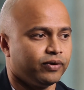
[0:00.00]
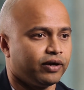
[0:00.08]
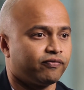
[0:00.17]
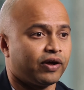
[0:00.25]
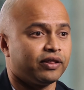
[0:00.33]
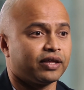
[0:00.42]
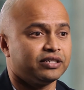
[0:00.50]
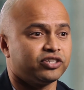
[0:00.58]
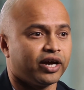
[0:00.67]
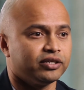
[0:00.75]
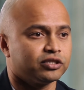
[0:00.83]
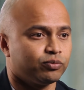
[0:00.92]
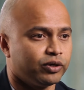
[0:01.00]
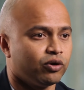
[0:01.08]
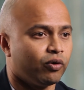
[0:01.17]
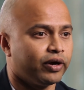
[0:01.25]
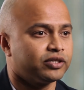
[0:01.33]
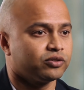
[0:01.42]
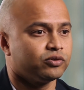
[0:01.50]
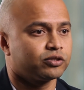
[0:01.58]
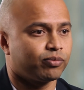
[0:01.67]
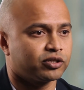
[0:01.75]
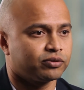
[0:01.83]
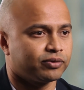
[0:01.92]
if anything changes, we know as soon as
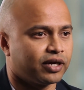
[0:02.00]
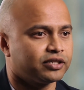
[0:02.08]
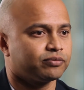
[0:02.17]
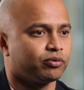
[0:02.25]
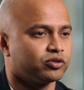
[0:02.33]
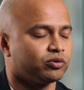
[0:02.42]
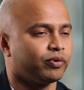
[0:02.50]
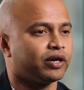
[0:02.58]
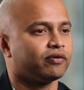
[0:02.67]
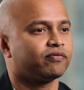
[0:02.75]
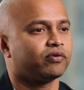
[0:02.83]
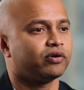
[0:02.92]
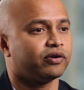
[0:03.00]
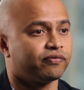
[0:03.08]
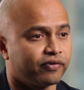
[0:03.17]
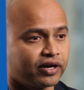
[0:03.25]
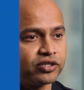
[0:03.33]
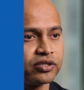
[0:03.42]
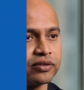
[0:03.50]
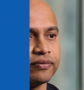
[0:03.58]
possible as opposed to waiting for a refresh.